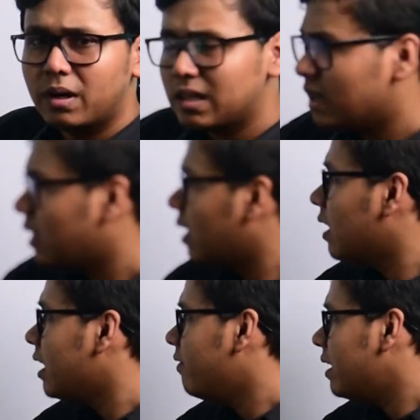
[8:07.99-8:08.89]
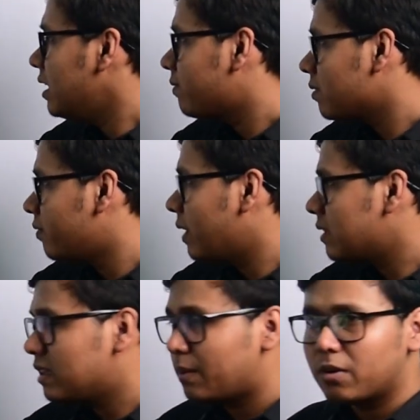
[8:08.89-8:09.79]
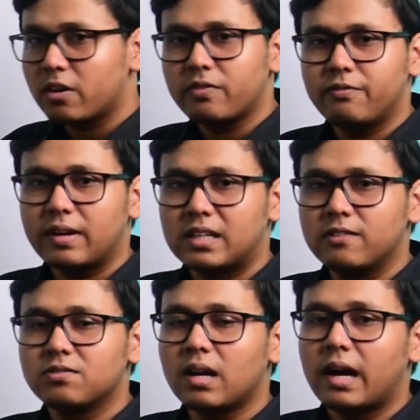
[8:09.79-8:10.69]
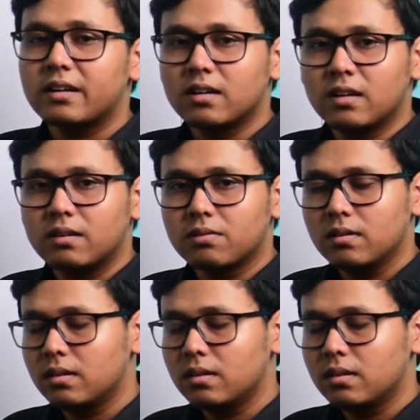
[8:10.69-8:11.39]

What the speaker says: But even if when the number of infectives are